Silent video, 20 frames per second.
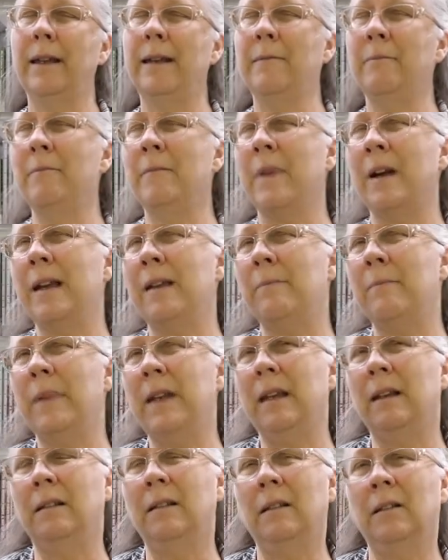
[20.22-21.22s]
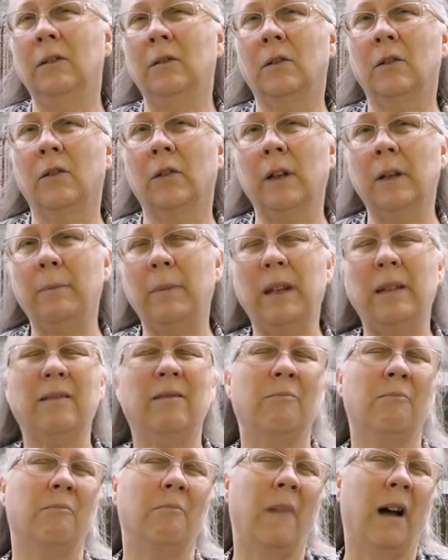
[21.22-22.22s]
It might be a little creepy,
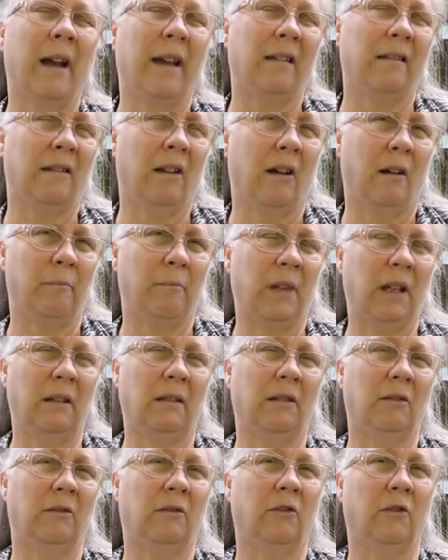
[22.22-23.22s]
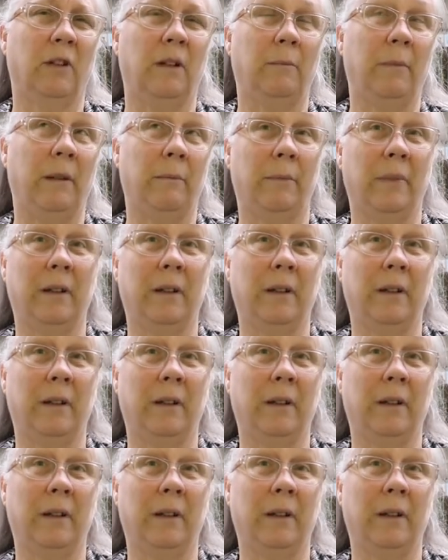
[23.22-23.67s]
might not be a little creepy,